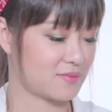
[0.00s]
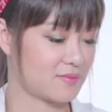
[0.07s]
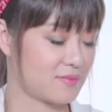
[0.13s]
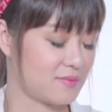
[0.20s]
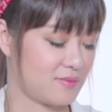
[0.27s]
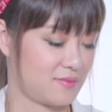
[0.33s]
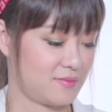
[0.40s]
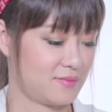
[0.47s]

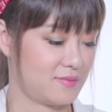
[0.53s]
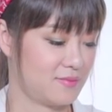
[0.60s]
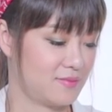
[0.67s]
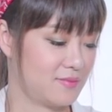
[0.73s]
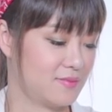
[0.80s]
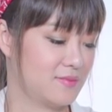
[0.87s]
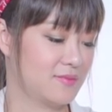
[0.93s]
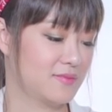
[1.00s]

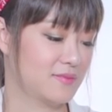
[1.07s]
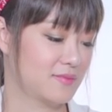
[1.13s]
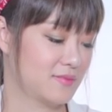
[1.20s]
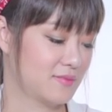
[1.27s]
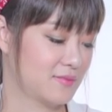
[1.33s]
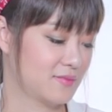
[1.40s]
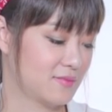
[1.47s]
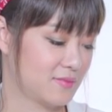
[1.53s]

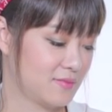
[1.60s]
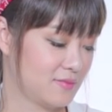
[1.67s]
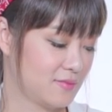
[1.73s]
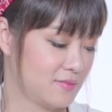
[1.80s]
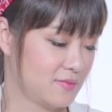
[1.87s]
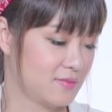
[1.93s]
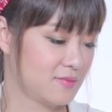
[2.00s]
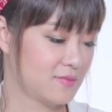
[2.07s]

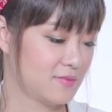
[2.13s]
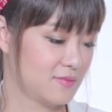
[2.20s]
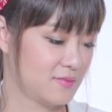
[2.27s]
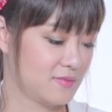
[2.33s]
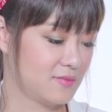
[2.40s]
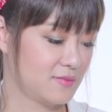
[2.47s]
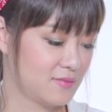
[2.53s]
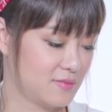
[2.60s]

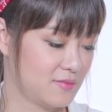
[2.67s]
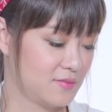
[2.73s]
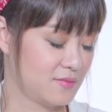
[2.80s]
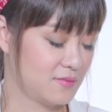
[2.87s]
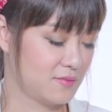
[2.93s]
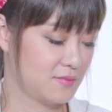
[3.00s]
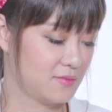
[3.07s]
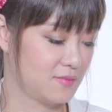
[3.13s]

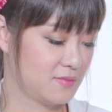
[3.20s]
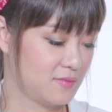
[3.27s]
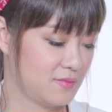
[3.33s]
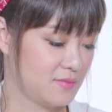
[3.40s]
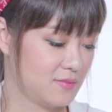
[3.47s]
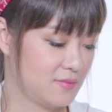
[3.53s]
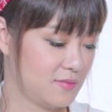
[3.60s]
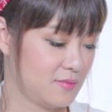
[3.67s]

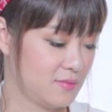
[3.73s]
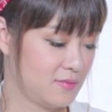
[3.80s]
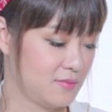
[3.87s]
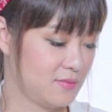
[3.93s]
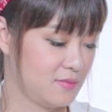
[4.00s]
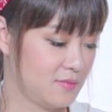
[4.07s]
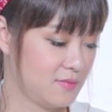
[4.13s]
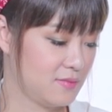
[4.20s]

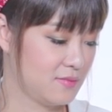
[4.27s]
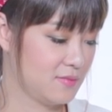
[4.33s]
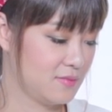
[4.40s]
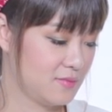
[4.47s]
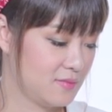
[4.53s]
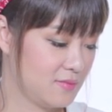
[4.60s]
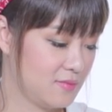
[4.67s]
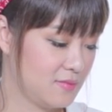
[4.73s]

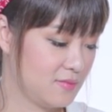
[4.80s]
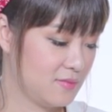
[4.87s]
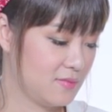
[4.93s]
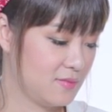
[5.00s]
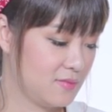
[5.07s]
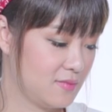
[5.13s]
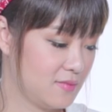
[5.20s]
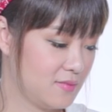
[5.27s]

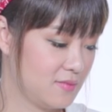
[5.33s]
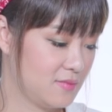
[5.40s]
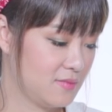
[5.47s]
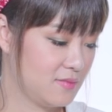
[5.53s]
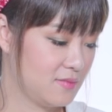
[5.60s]
(not speaking)